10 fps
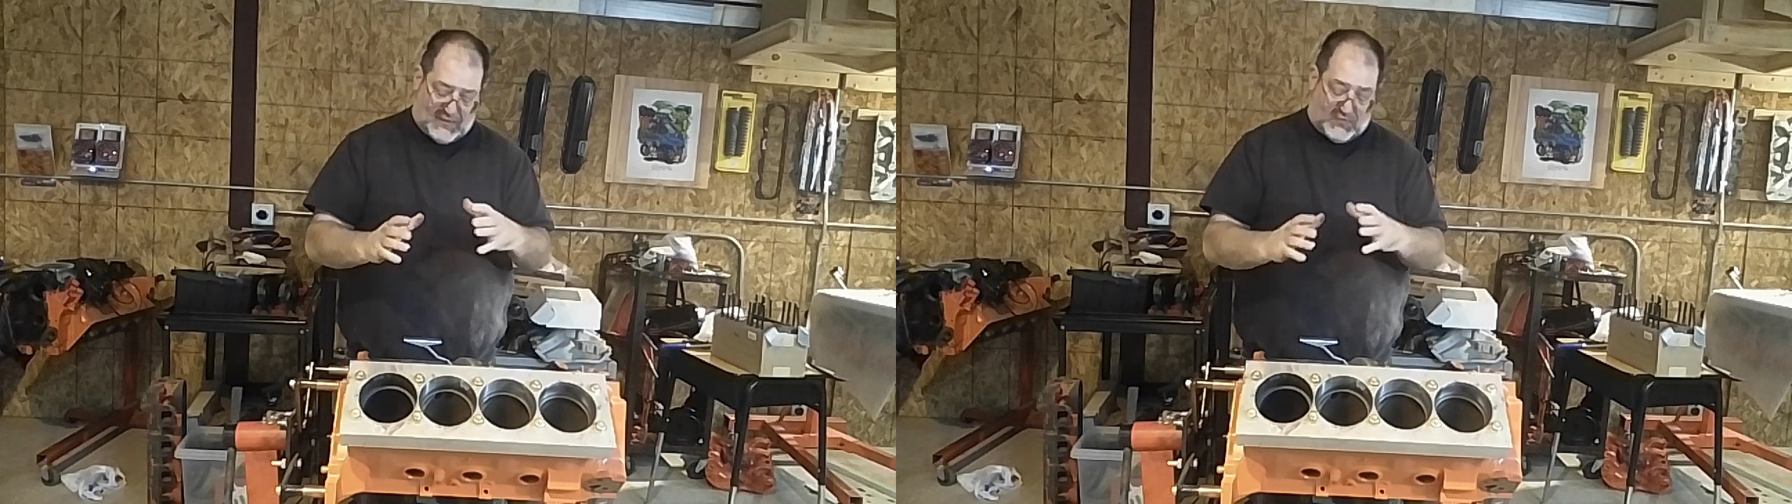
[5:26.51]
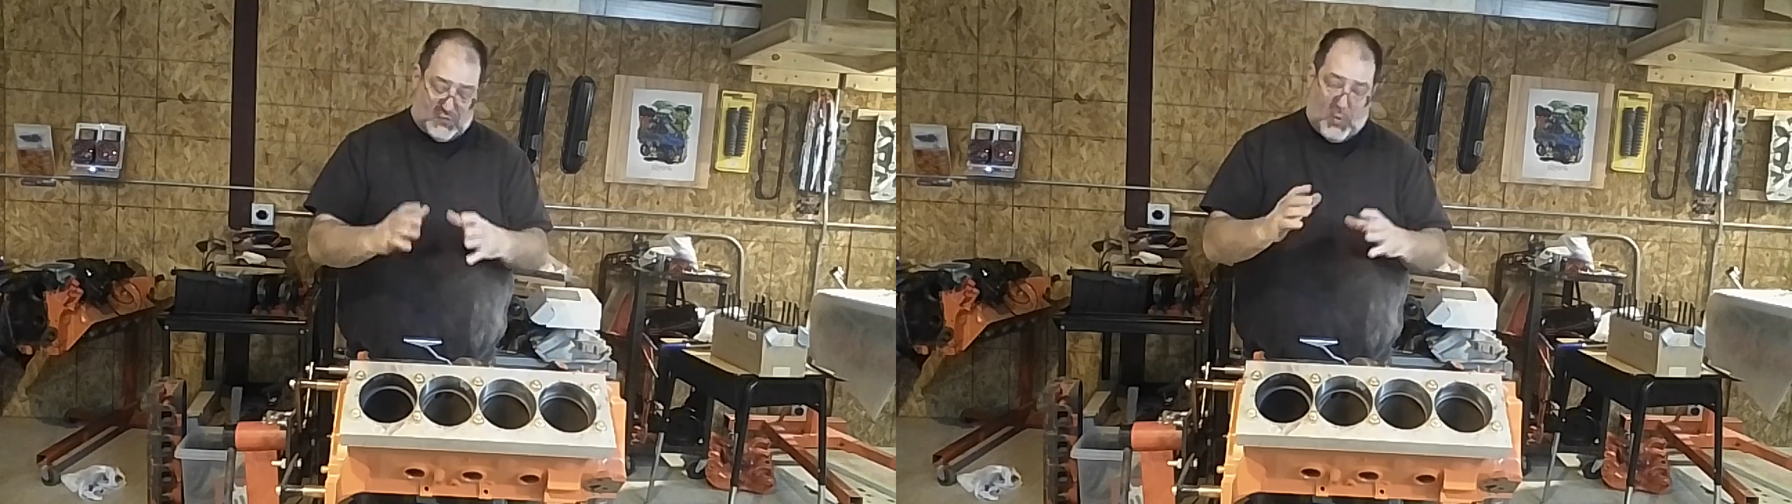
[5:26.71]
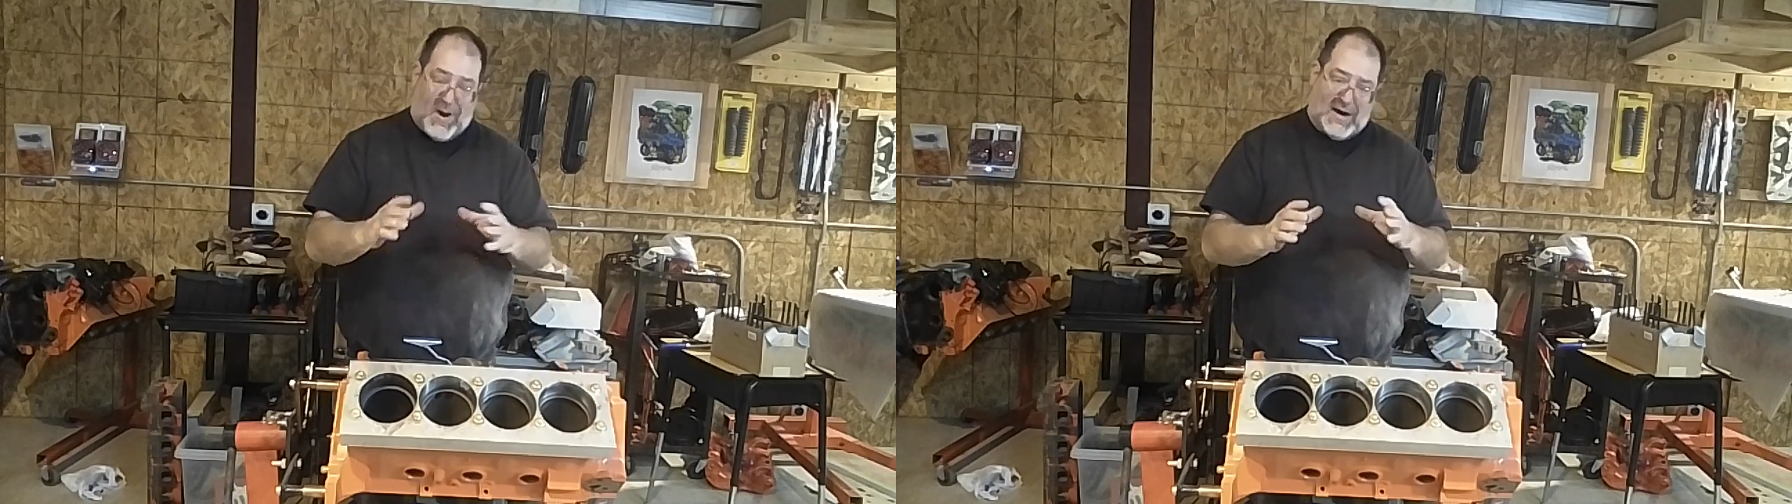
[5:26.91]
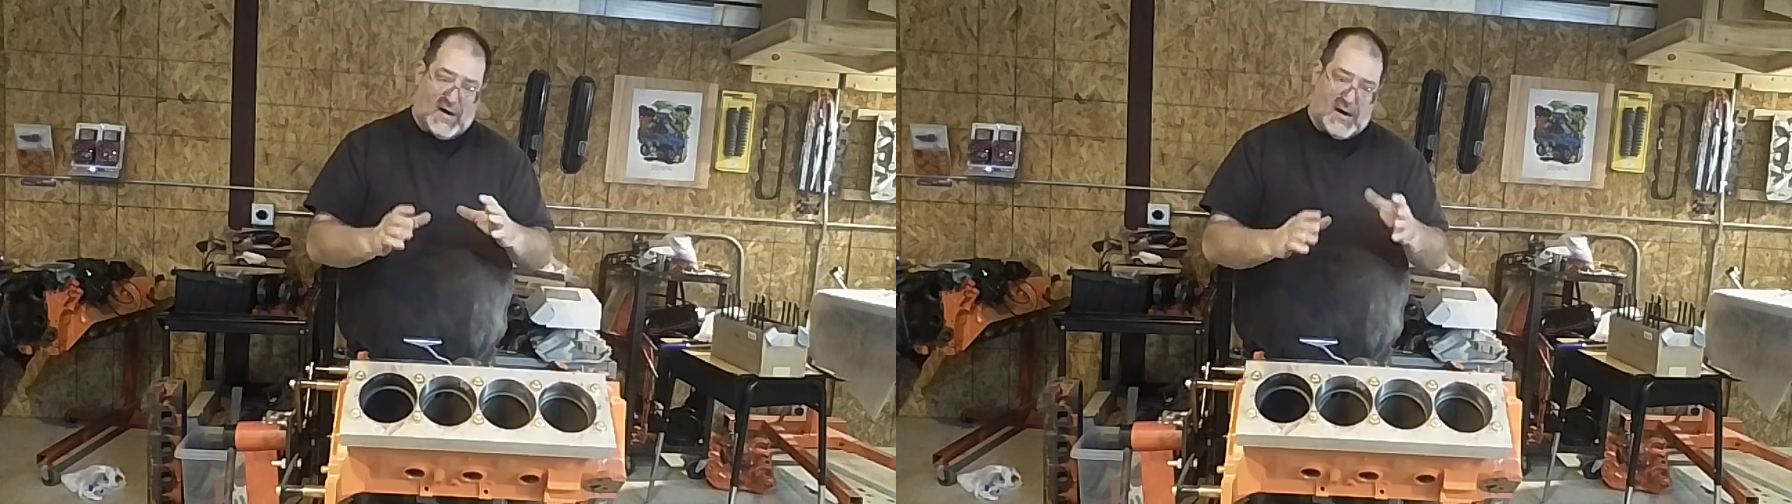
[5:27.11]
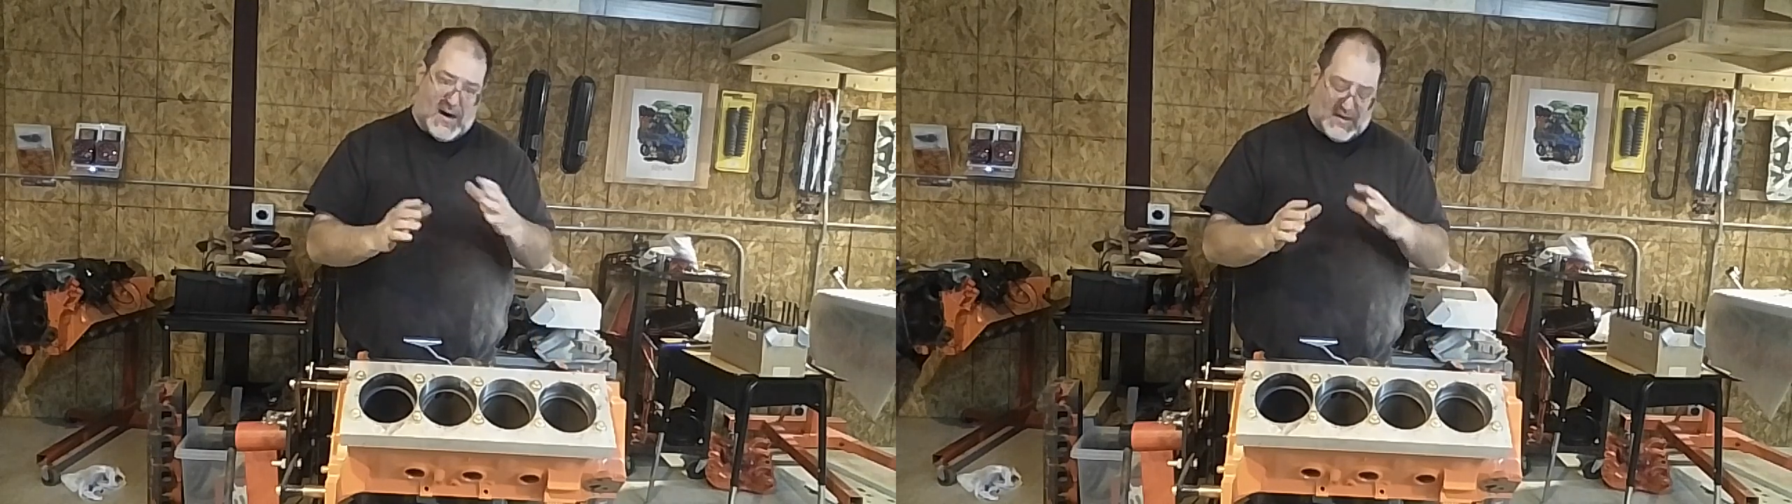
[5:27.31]
as
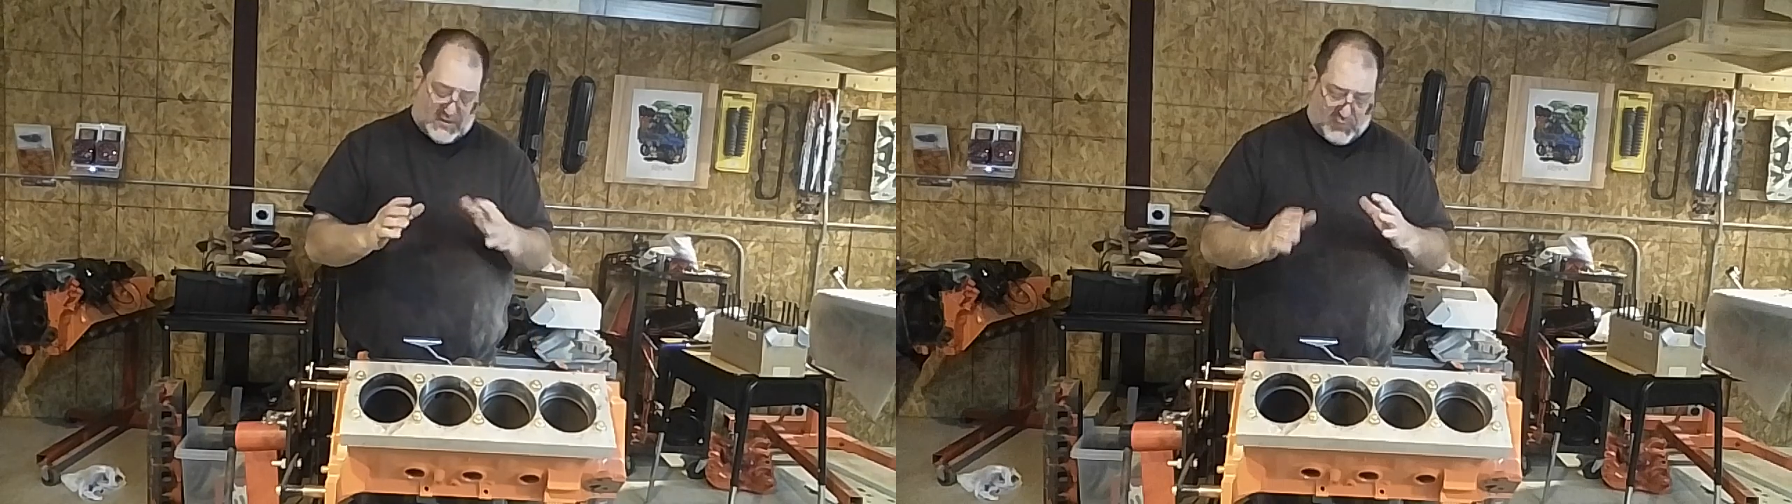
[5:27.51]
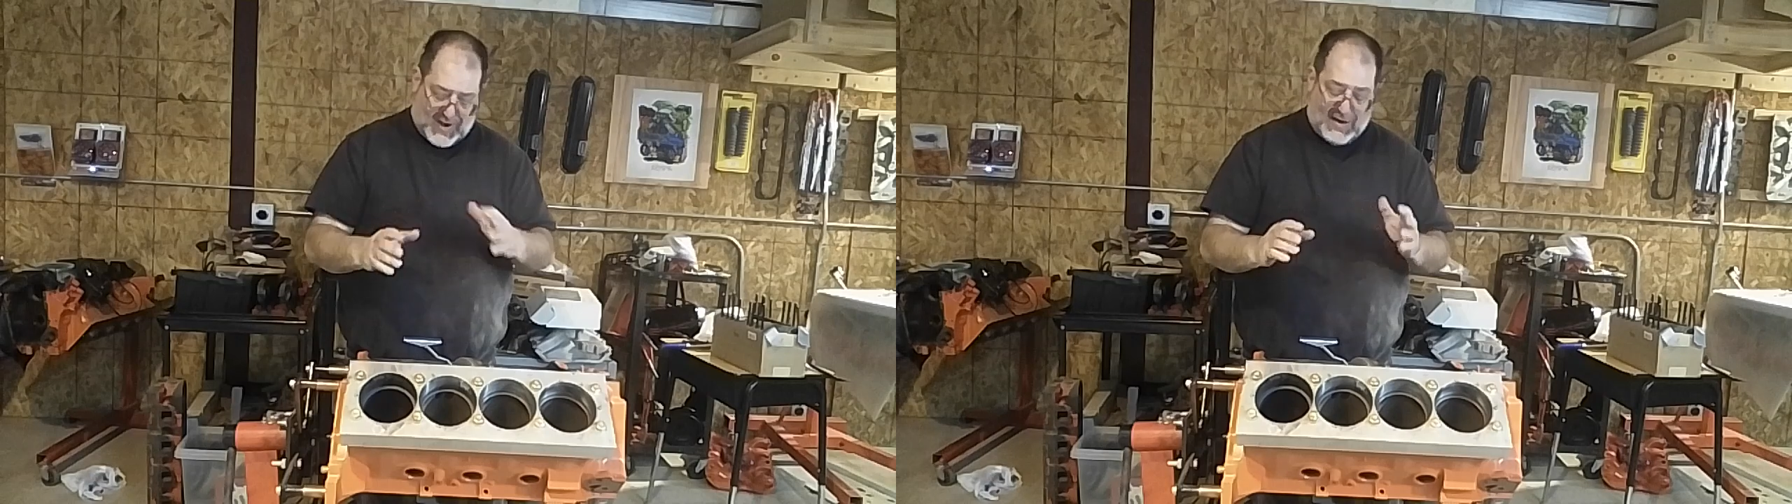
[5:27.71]
square and as